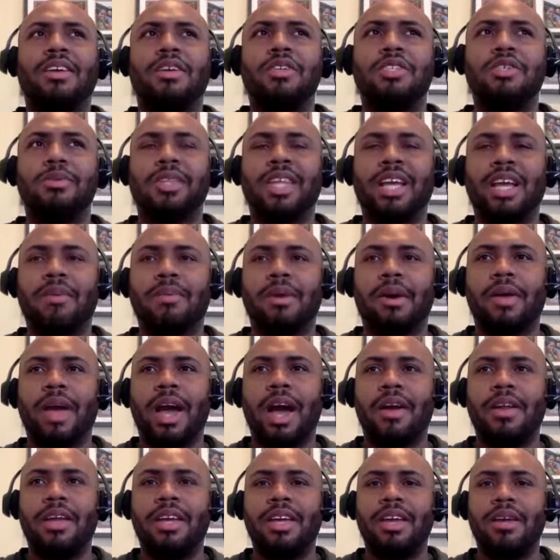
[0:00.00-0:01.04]
you should think about
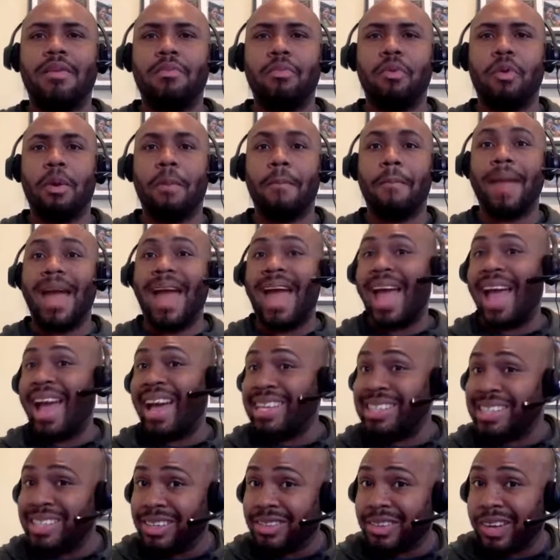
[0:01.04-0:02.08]
how to get more
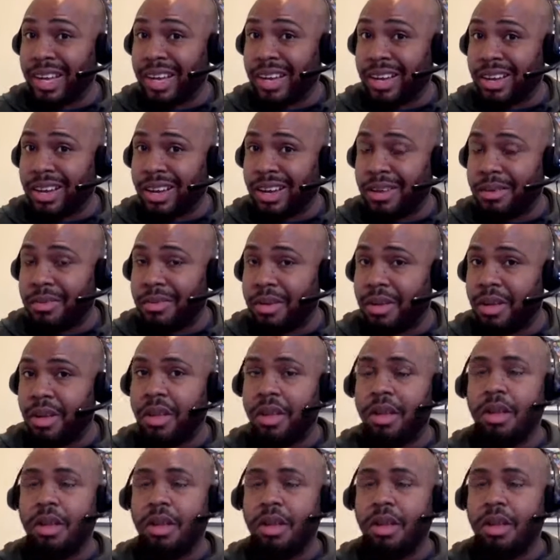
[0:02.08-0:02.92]
passive income,